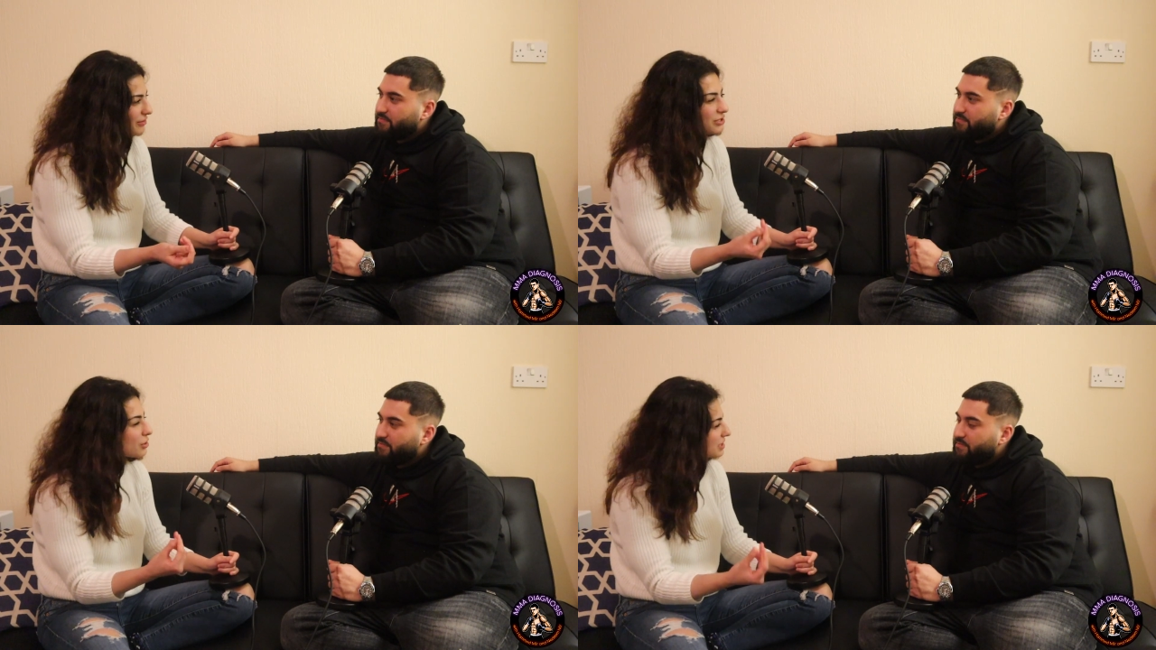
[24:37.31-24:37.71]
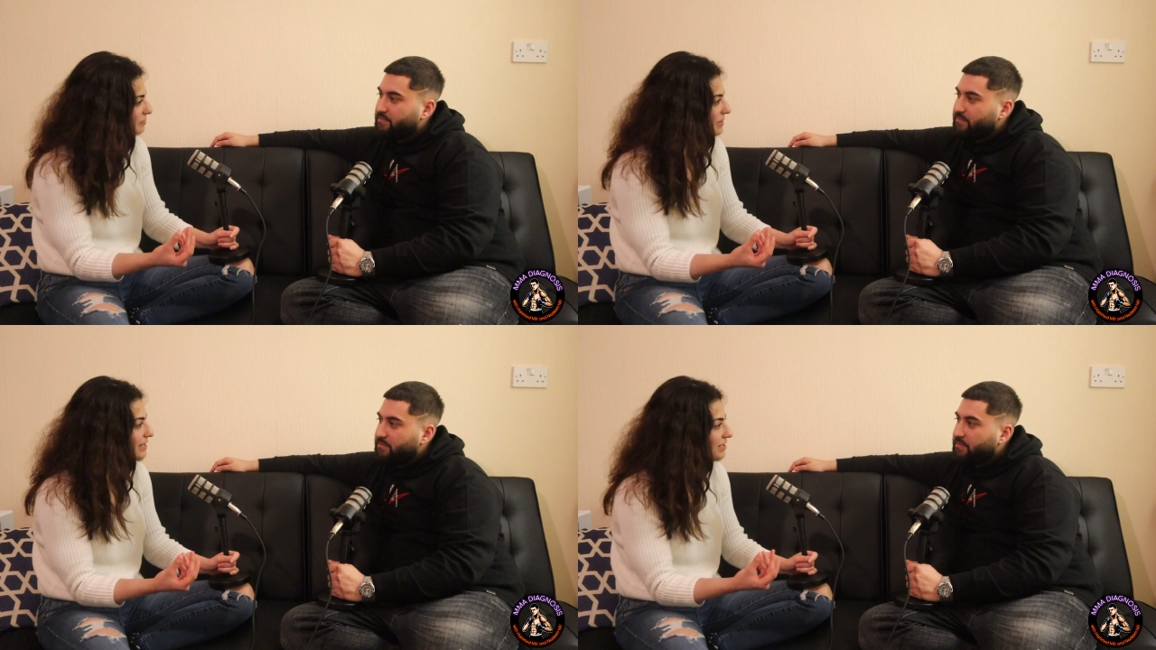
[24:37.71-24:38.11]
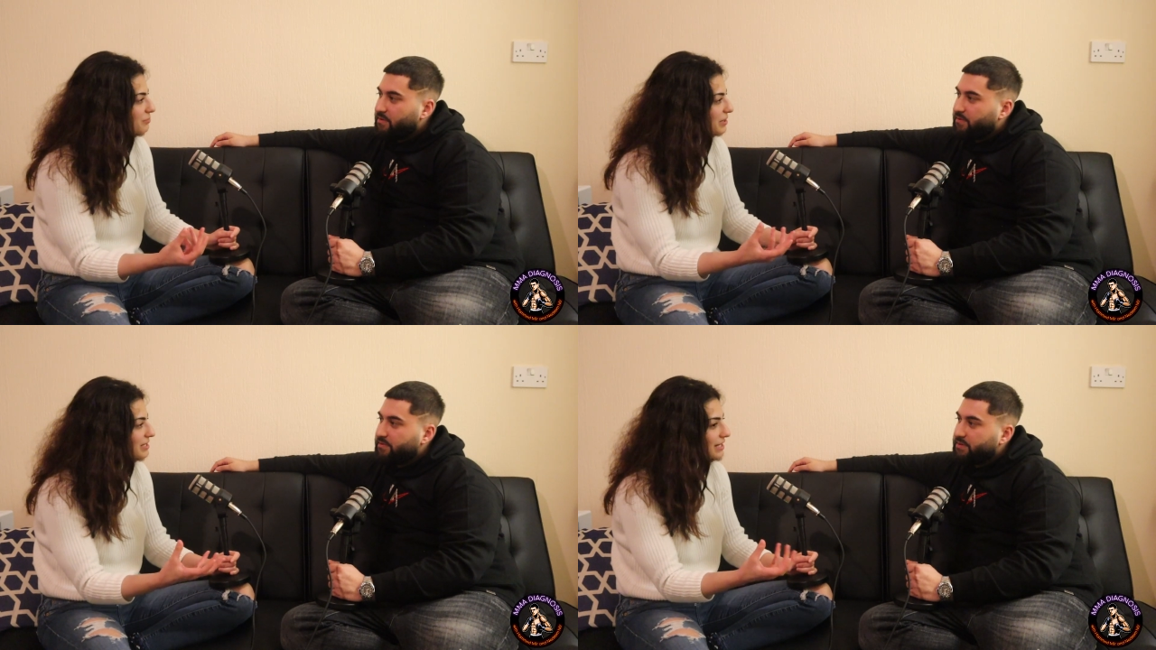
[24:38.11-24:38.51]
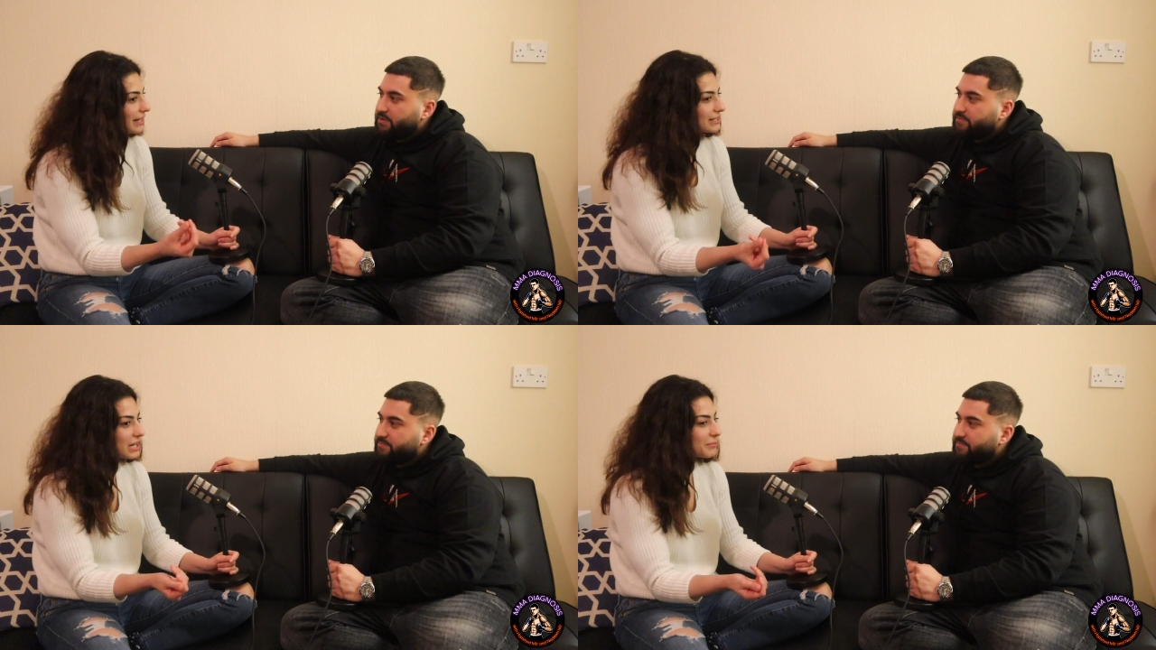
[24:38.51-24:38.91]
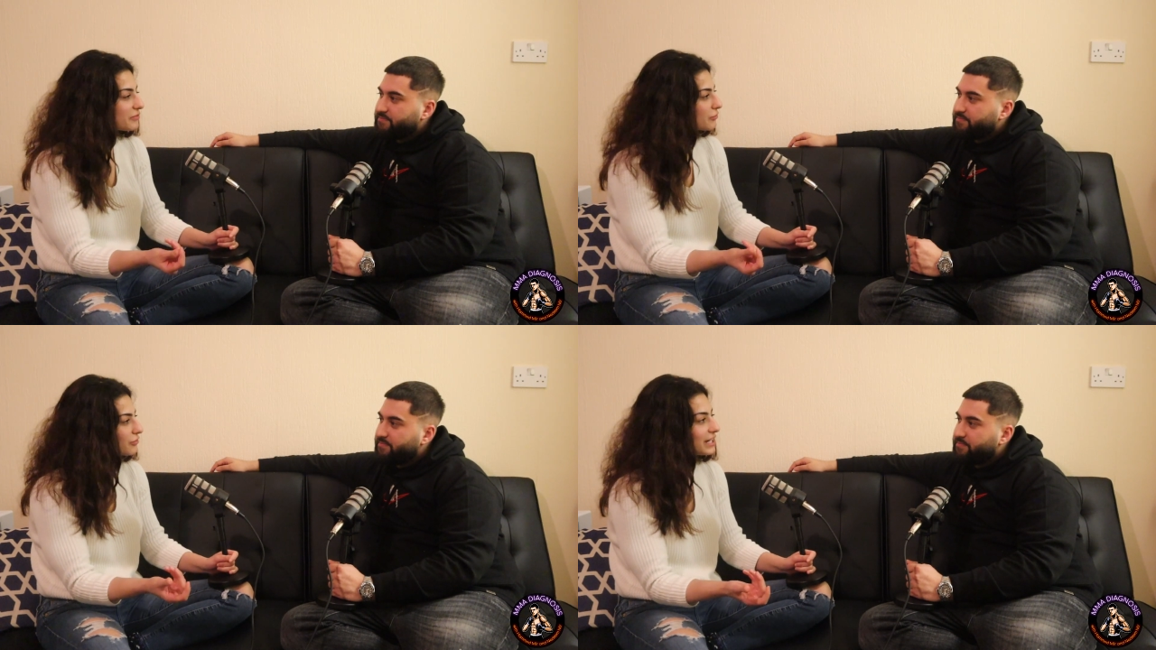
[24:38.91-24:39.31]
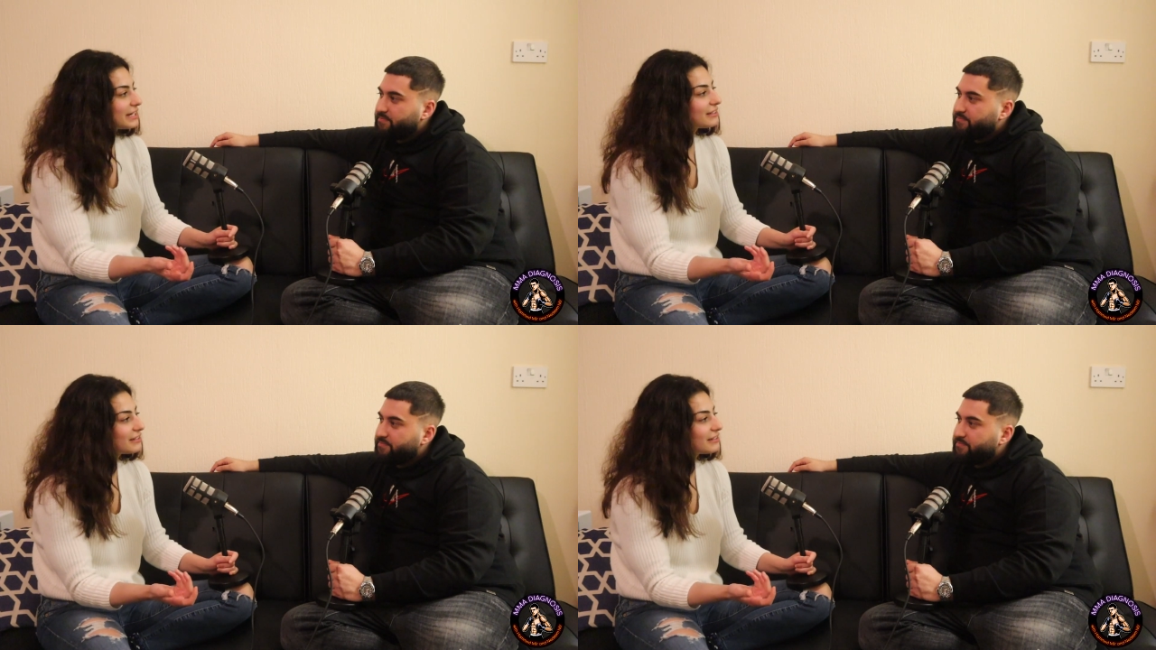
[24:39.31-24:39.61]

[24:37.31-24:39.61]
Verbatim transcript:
Speaker 1: It's not spinach, but it's like a type of green,